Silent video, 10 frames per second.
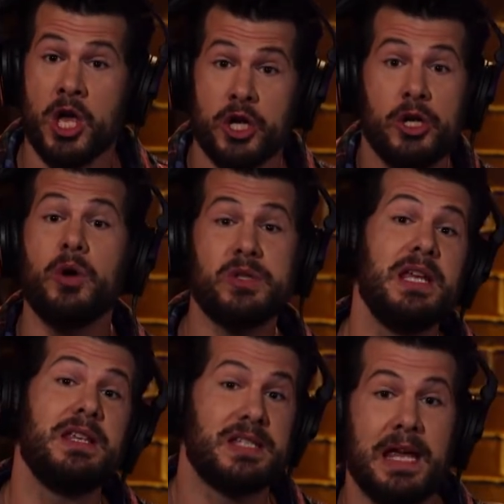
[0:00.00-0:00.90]
you don't
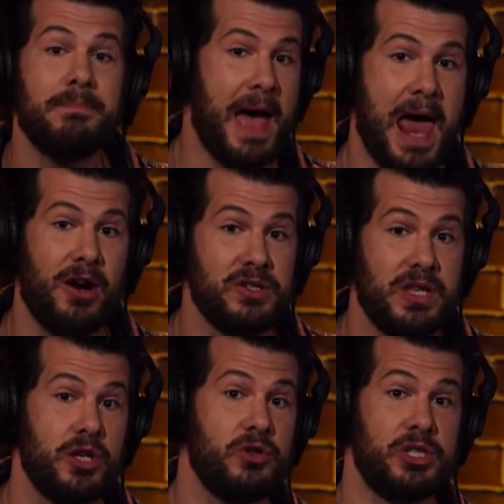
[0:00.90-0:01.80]
see the same patterns
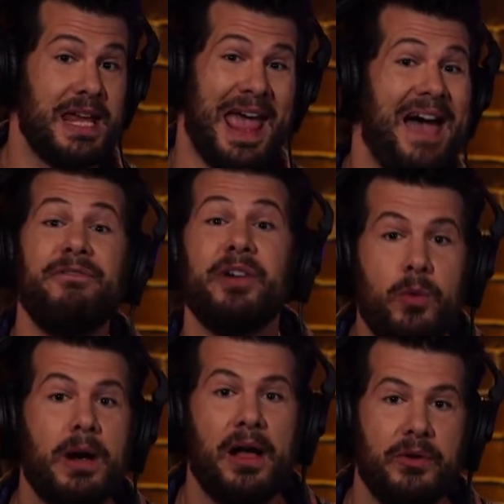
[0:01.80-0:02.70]
that you see
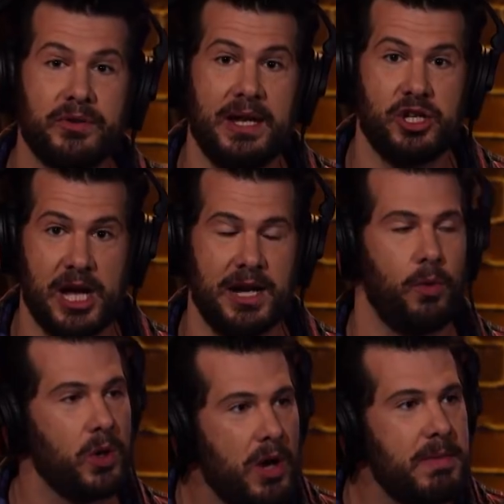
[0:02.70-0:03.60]
everywhere else in China.
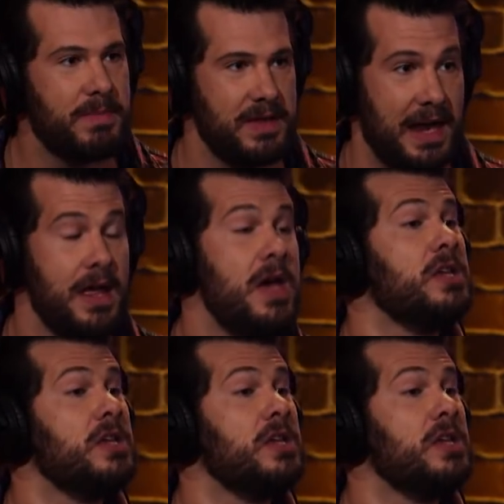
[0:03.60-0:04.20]
What do I mean by that?